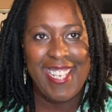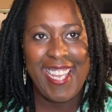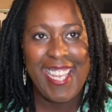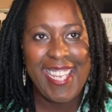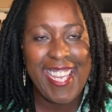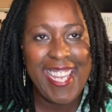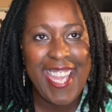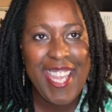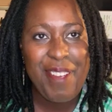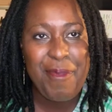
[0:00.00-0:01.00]

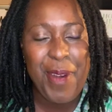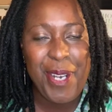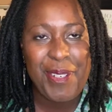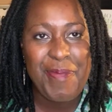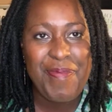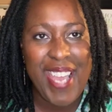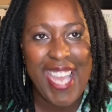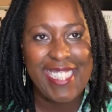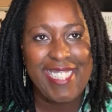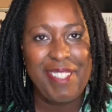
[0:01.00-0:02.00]
Hey, welcome
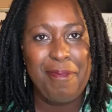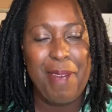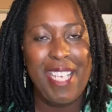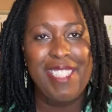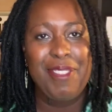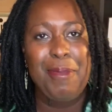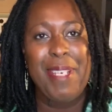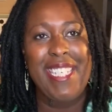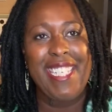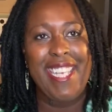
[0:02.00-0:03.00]
back to Mind Your Money.